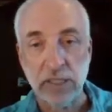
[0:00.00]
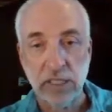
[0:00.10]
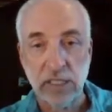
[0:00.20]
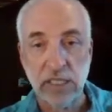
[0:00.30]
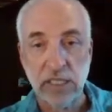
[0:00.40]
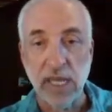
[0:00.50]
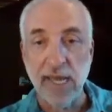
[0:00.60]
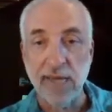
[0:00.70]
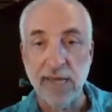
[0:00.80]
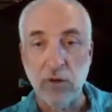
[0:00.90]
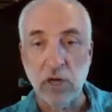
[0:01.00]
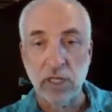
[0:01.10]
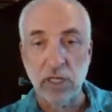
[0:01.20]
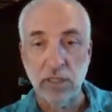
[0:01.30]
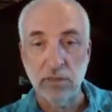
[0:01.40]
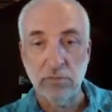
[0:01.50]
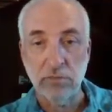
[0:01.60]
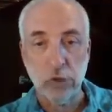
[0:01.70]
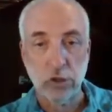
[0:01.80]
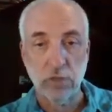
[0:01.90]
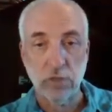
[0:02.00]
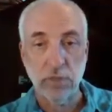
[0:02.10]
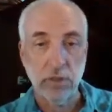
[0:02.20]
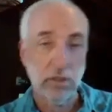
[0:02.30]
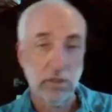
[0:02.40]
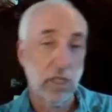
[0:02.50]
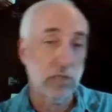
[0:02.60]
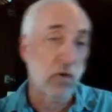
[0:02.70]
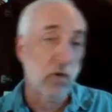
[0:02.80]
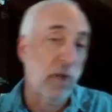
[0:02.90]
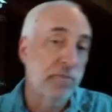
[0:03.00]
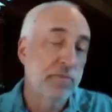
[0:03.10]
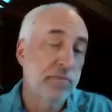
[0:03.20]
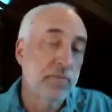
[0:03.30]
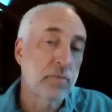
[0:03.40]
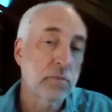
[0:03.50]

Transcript: plus this n log term as well.